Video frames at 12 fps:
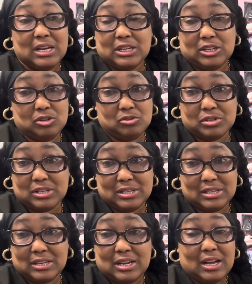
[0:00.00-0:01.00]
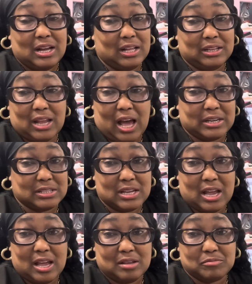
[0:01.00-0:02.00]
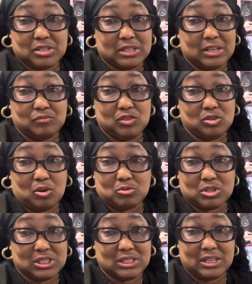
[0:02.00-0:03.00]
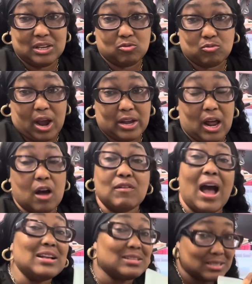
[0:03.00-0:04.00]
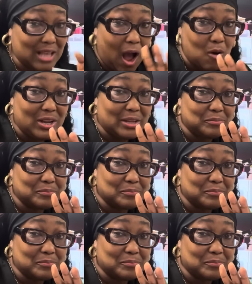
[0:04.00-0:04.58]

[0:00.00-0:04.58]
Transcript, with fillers: Usually, a lot of times, if you don't see it right off, I saw it